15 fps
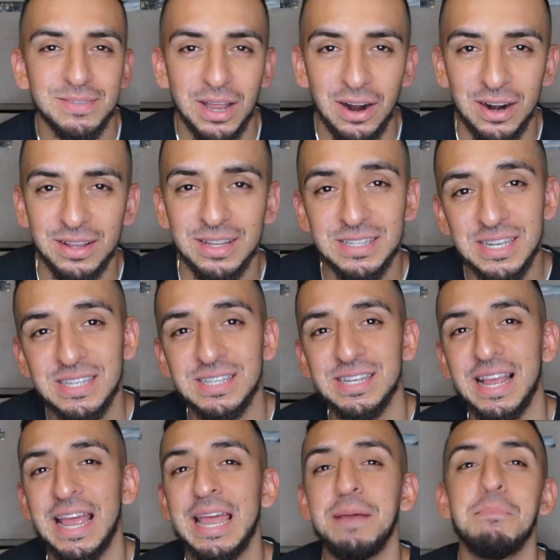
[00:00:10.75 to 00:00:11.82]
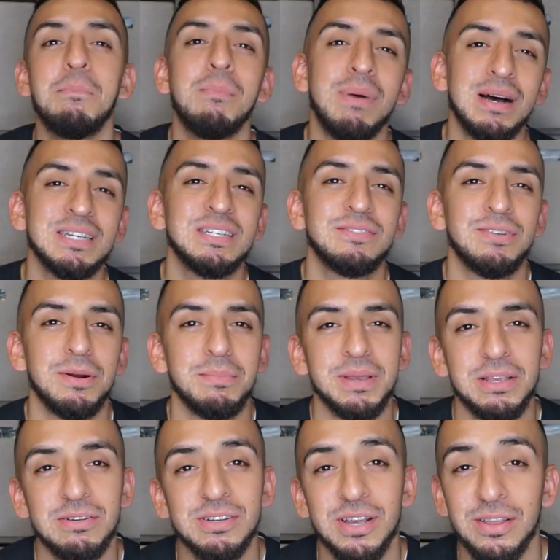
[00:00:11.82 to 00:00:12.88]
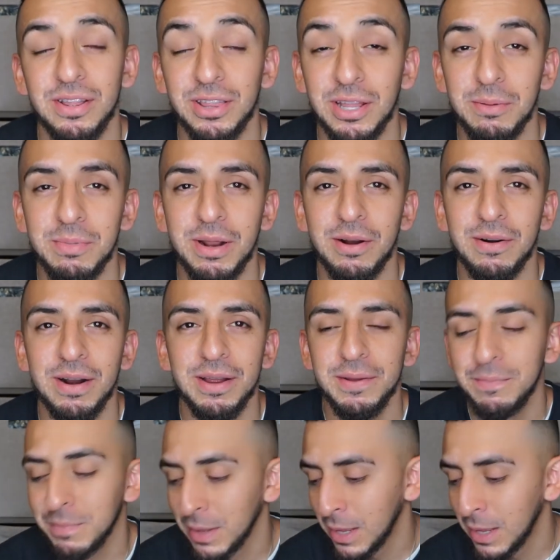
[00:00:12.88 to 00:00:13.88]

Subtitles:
Alright, this is a must for me. You saw the thumbnail, right?